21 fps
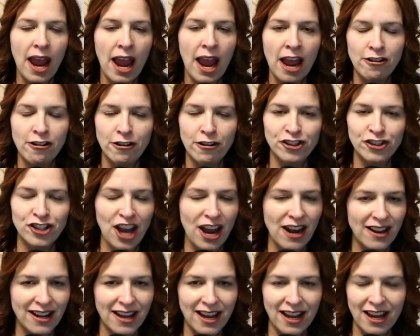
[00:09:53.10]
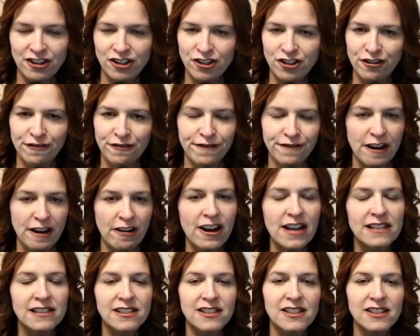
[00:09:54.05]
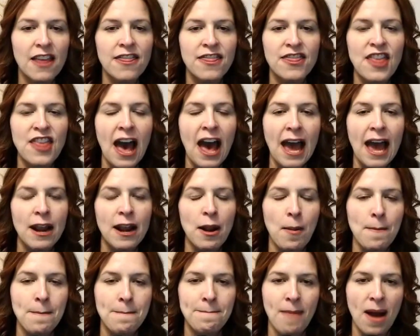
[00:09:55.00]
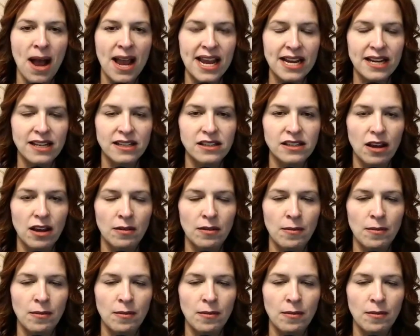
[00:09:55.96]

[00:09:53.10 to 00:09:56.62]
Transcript: energetic interference that might